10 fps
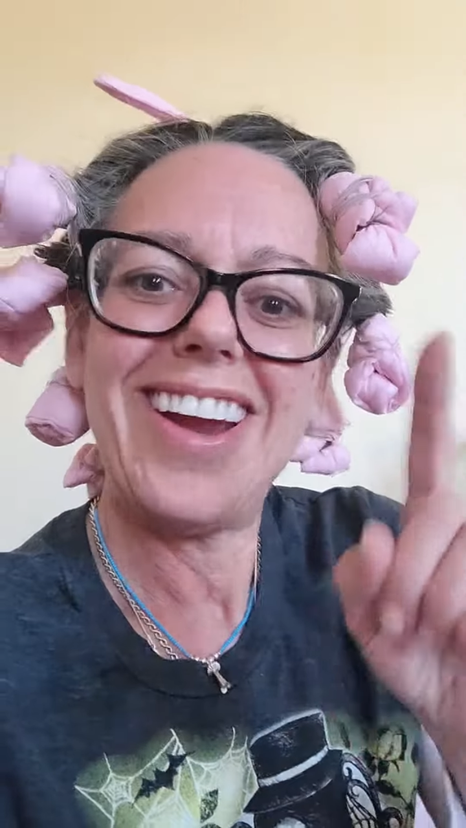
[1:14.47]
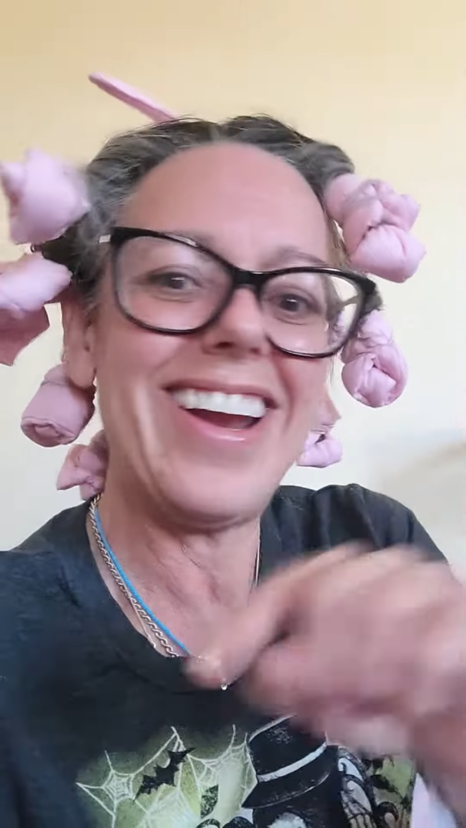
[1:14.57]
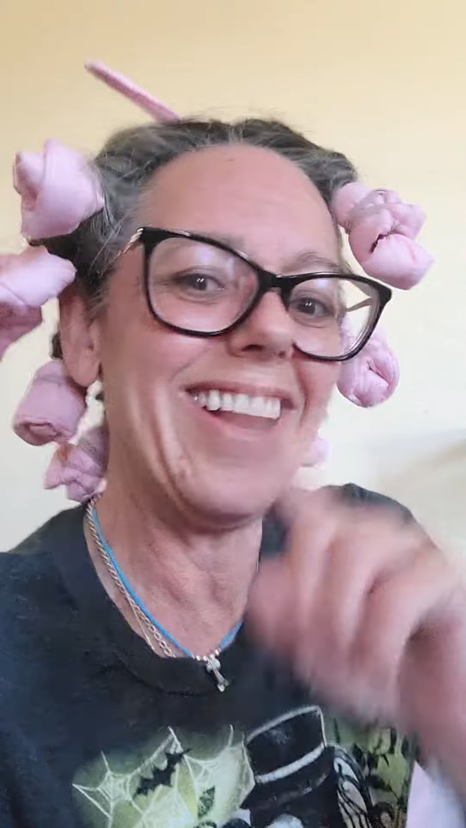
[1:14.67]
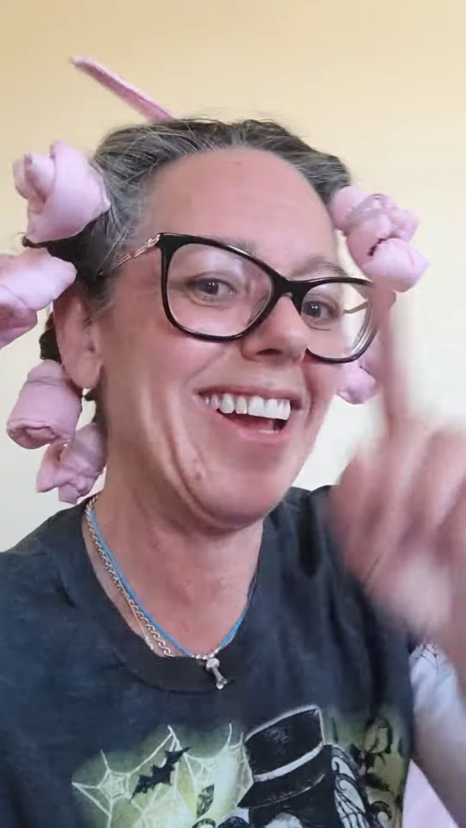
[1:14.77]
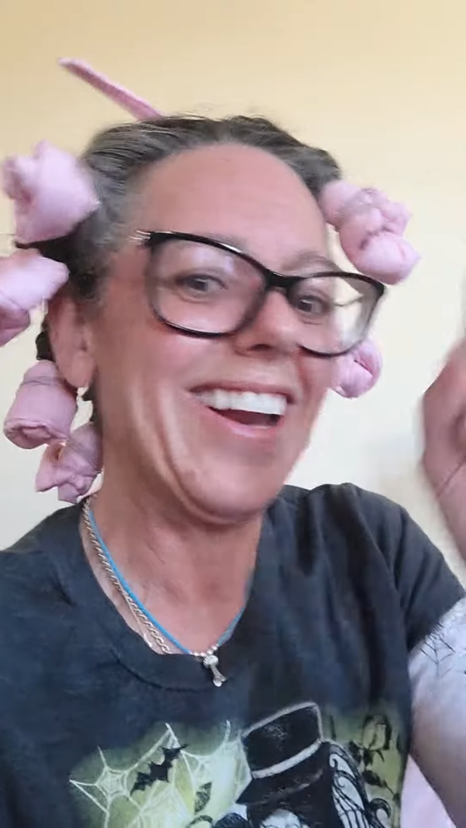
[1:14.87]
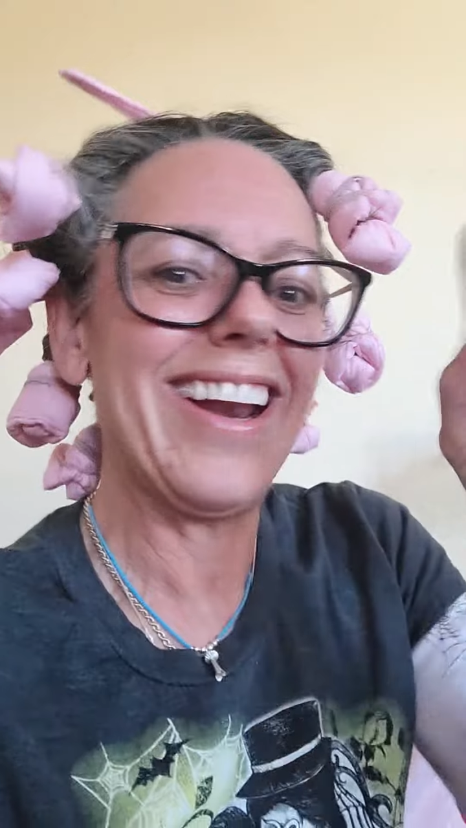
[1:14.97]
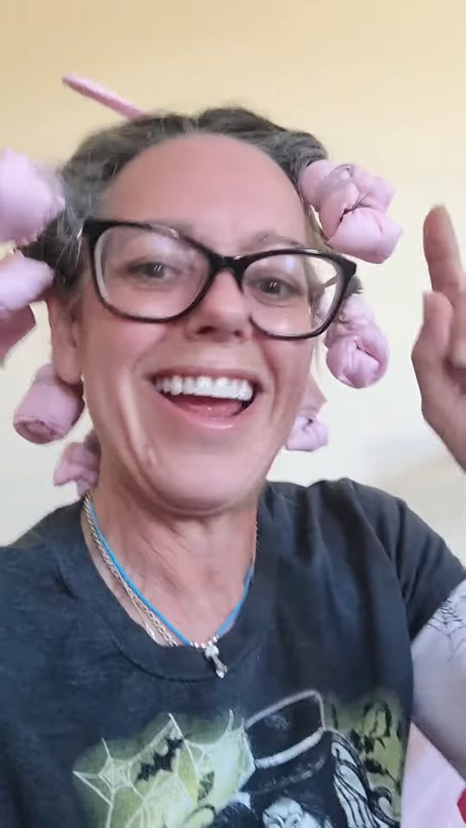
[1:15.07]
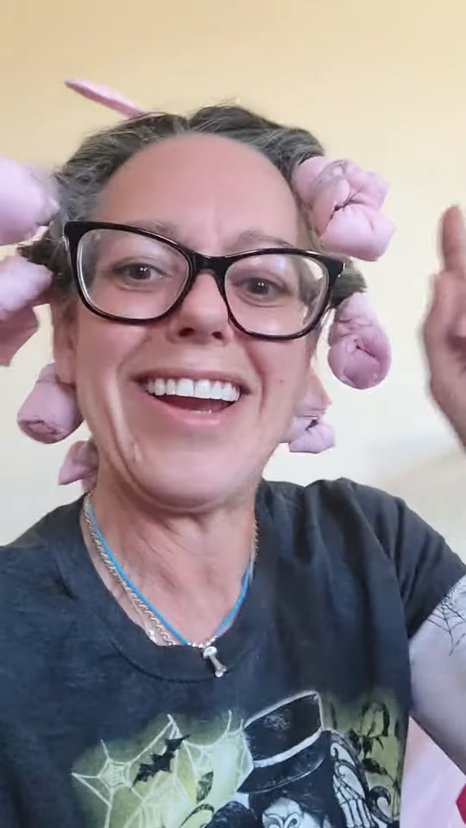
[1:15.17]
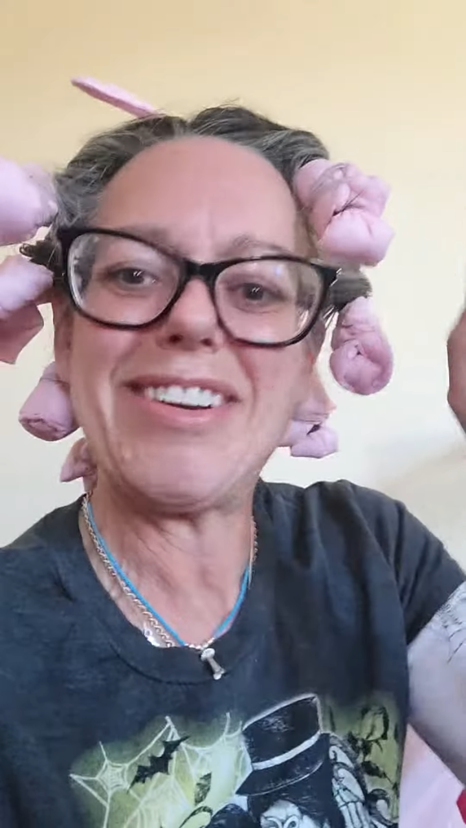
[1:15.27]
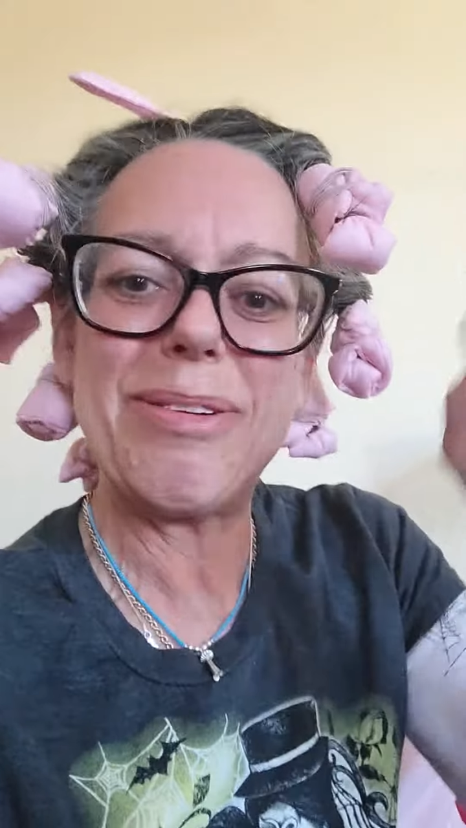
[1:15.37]
and
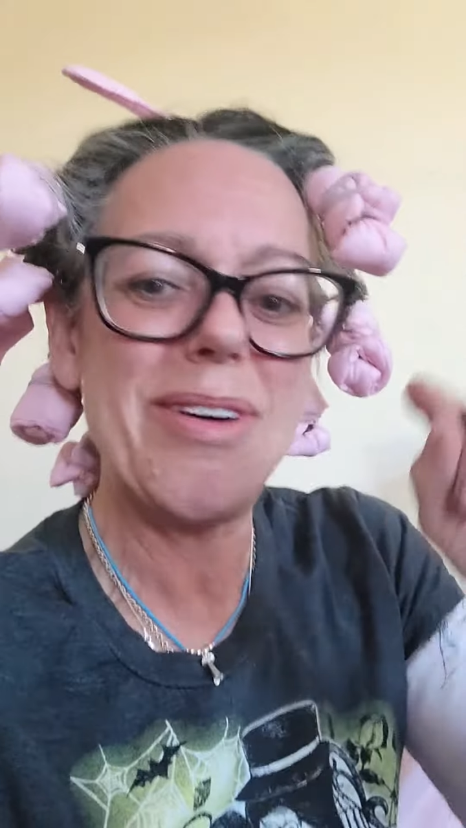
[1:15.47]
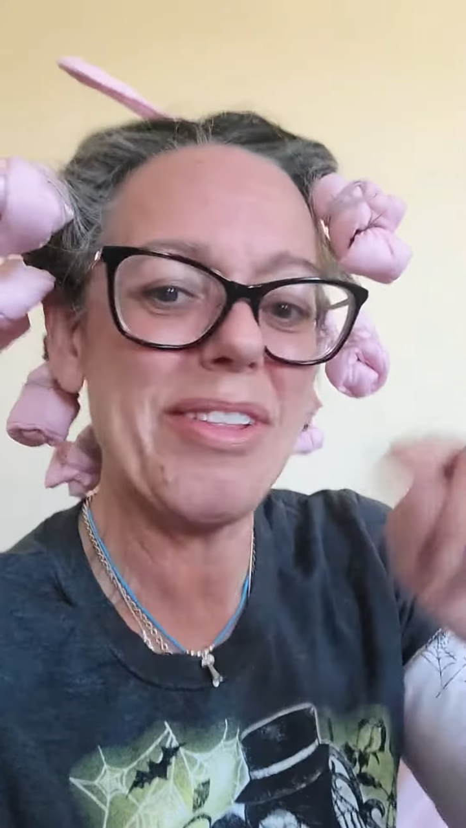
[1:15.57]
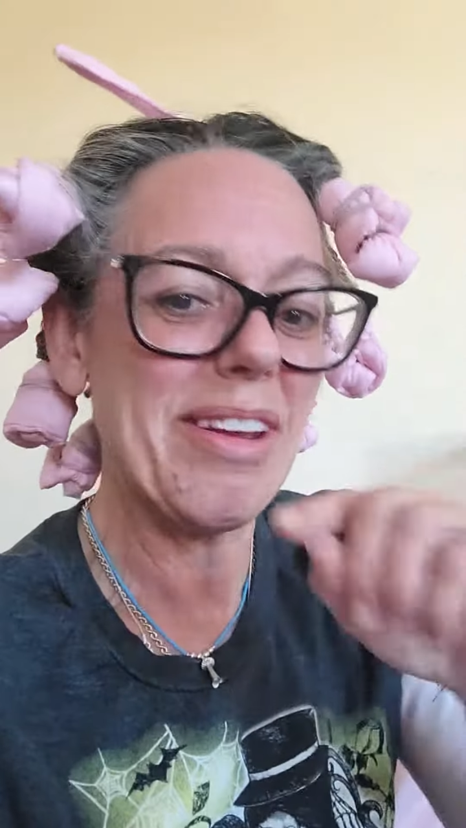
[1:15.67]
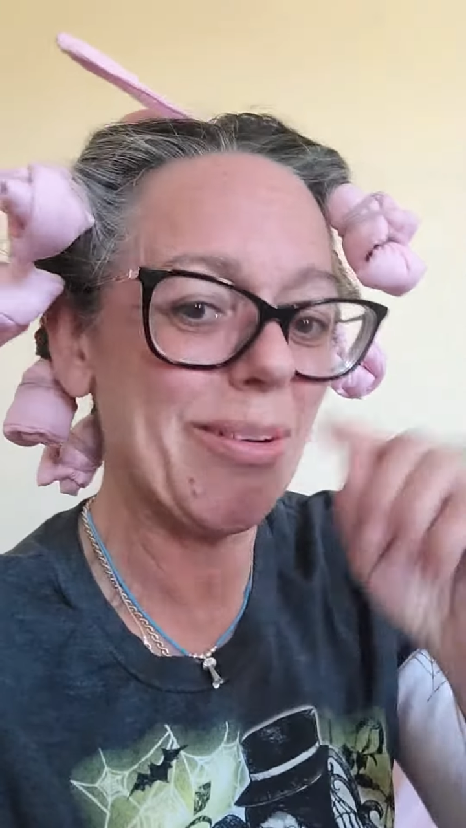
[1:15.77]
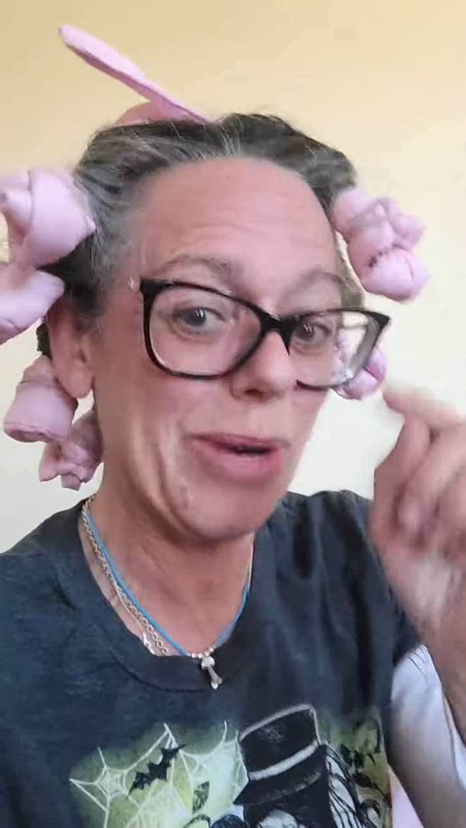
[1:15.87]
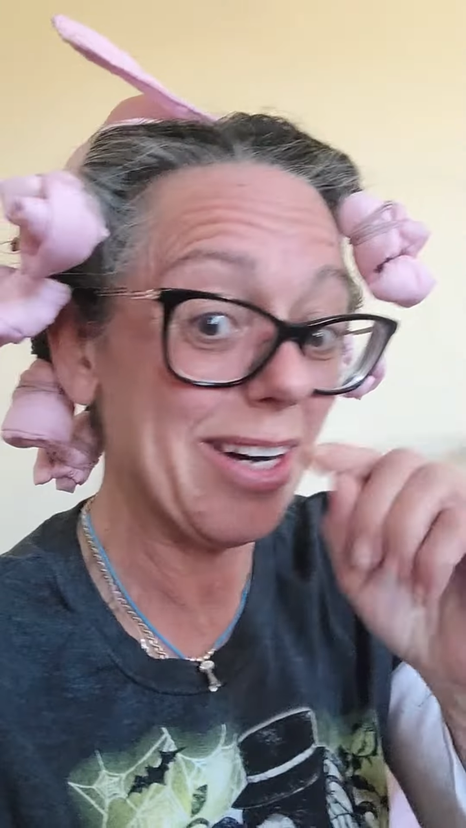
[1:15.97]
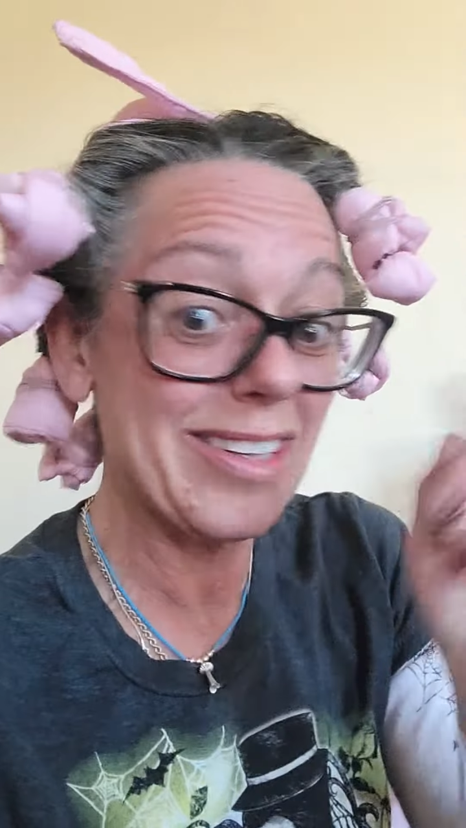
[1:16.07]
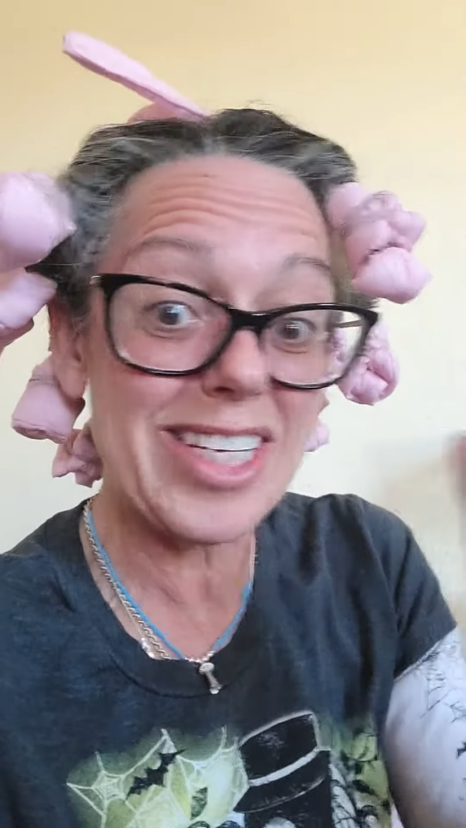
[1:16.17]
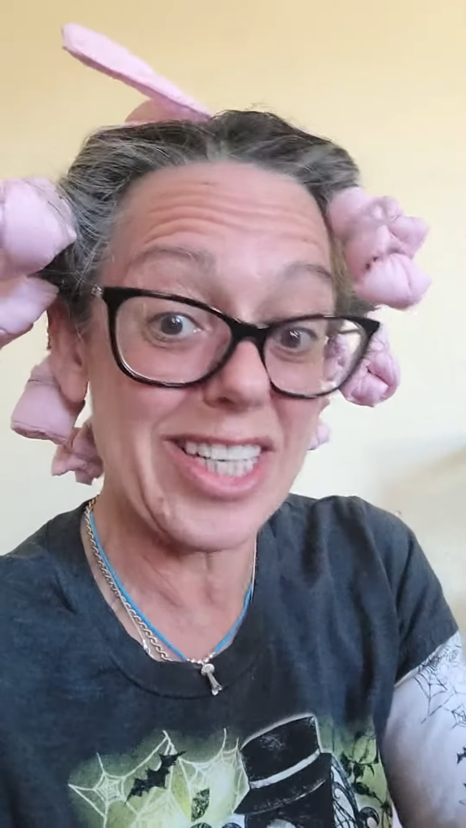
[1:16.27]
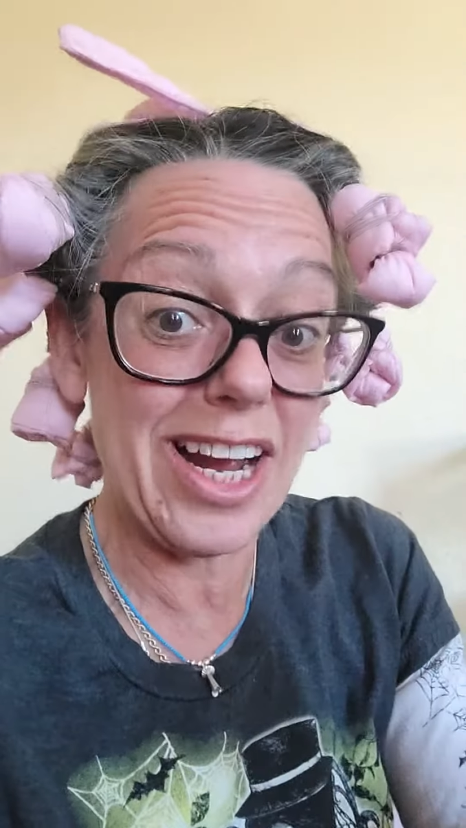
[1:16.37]
like do all this
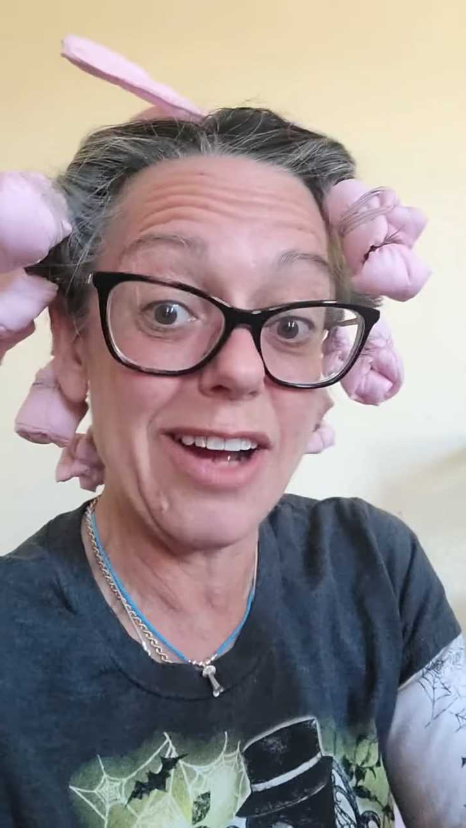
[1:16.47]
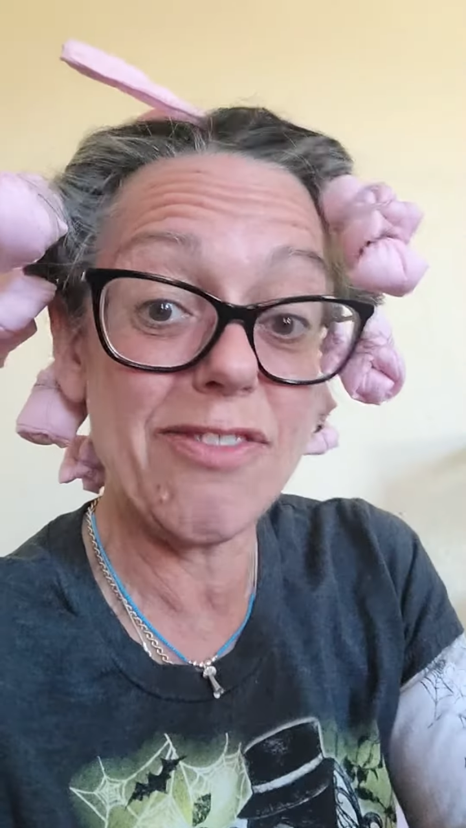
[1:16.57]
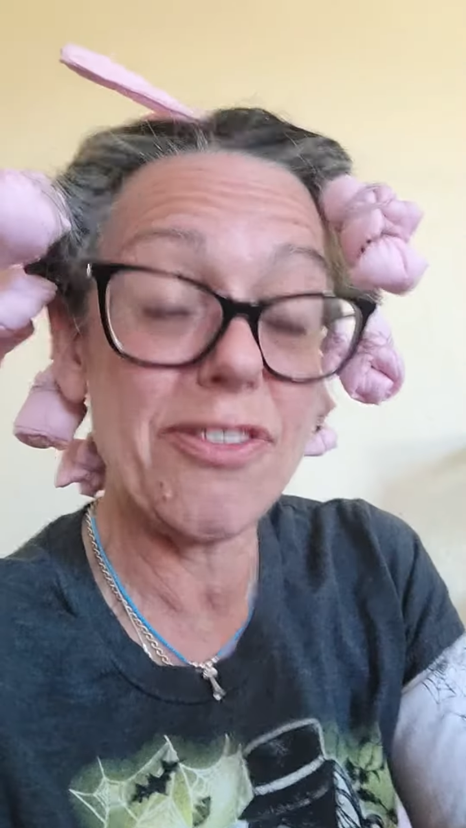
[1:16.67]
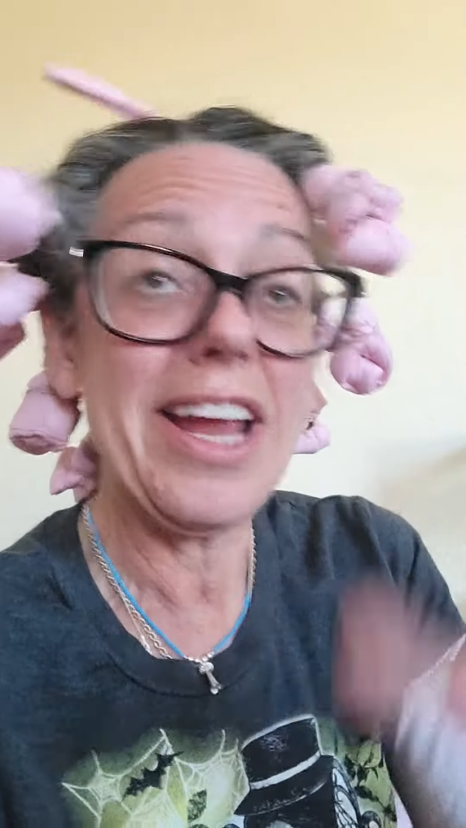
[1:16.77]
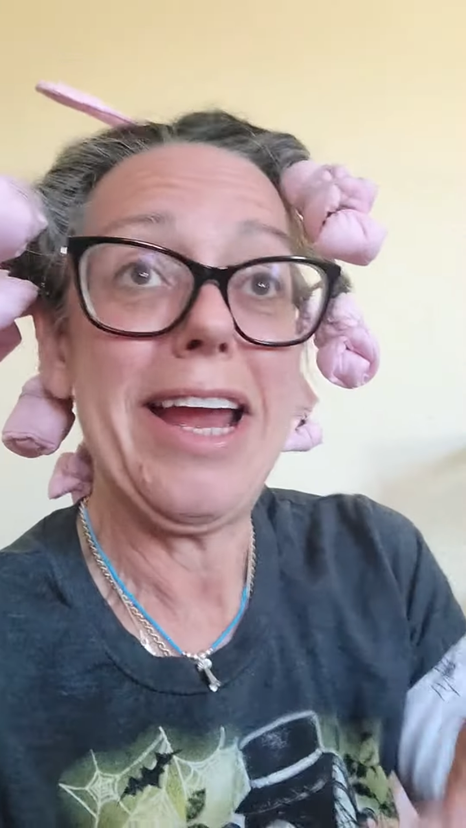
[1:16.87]
weird stuff